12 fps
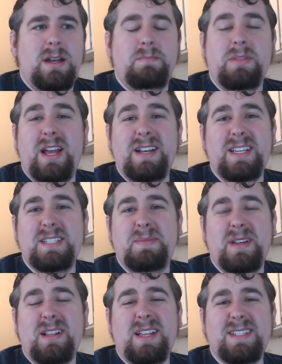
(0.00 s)
Blinding
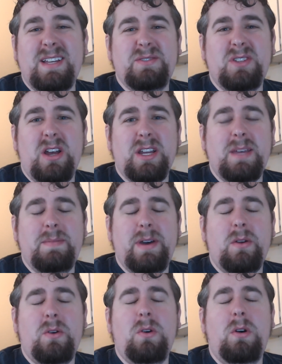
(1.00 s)
Spittle, as I was talking
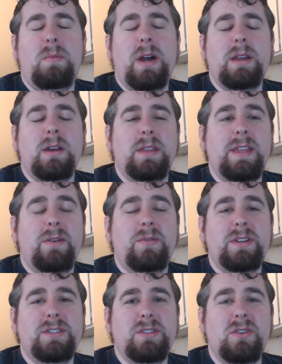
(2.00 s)
about. Oh my god, that one
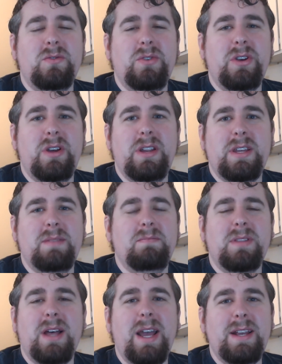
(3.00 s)
is so good. It can
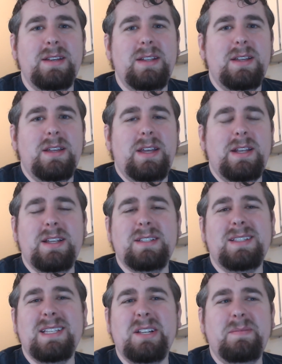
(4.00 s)
blind, it does a
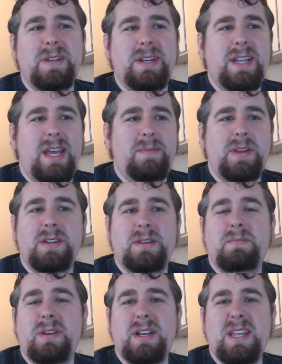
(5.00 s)
little bit of
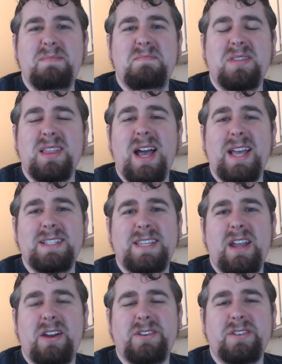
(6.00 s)
damage, but it blinds
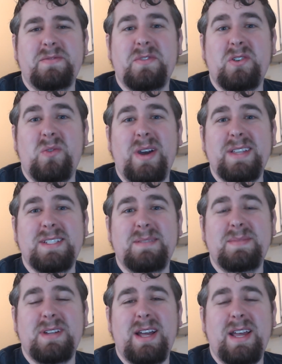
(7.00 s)
characters for quite
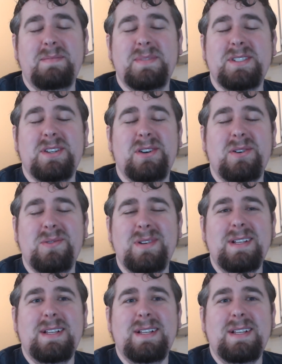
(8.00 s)
some time, so